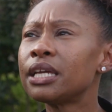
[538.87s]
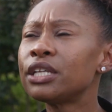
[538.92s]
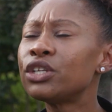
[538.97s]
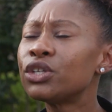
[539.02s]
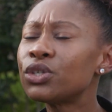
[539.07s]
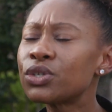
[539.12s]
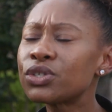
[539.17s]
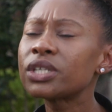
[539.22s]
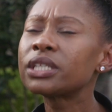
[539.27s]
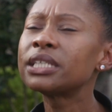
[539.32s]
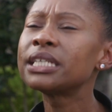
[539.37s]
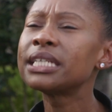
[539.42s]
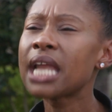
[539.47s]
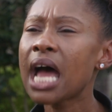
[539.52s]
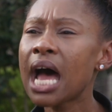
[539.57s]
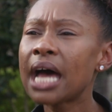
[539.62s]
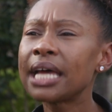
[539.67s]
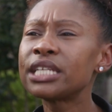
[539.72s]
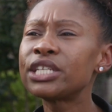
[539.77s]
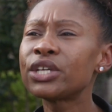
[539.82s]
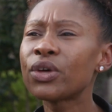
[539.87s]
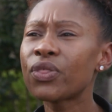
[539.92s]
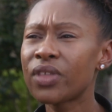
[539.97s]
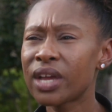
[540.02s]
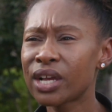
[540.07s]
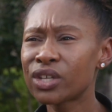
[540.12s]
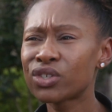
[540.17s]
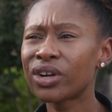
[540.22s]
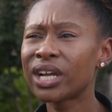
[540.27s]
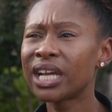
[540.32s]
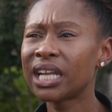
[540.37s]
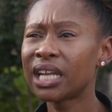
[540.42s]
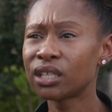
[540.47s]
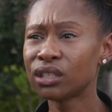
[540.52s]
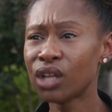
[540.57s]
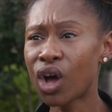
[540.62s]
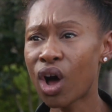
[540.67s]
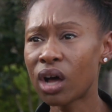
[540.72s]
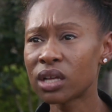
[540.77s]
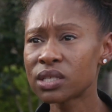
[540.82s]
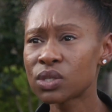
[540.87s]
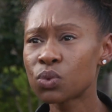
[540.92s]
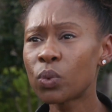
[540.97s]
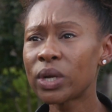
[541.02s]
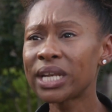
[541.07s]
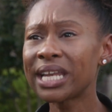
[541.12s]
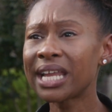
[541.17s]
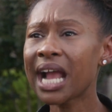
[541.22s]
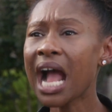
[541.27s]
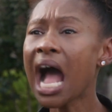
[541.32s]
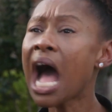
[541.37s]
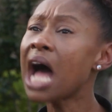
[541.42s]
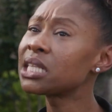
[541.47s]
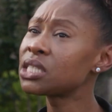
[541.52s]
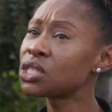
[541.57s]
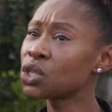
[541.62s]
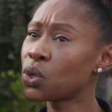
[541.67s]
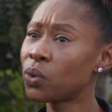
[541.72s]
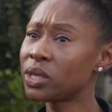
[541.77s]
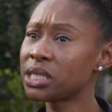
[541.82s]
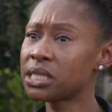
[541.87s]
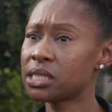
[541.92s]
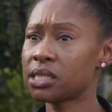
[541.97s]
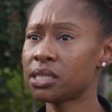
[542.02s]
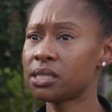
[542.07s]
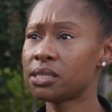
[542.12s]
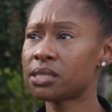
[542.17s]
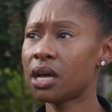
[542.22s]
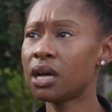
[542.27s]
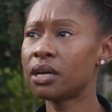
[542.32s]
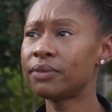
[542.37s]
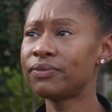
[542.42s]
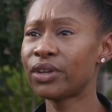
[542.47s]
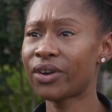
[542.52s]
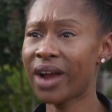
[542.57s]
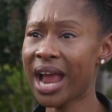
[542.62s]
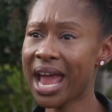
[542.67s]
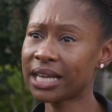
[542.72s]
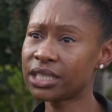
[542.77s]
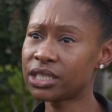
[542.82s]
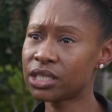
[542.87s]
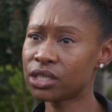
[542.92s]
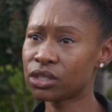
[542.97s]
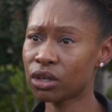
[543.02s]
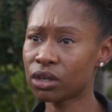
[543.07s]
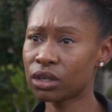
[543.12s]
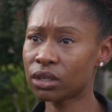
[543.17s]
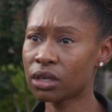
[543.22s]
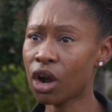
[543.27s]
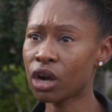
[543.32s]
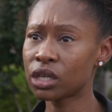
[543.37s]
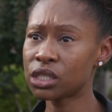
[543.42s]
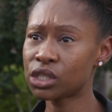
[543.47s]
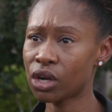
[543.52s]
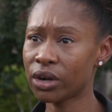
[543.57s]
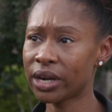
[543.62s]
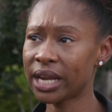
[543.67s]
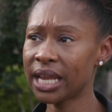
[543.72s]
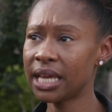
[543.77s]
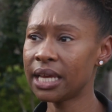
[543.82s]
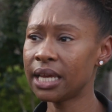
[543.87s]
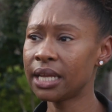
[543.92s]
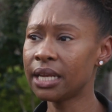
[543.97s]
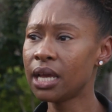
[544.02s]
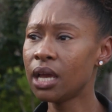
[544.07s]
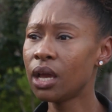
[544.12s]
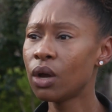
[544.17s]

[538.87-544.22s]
Usually not until things are getting lost, when the consequences of their actions are, are starting to hit.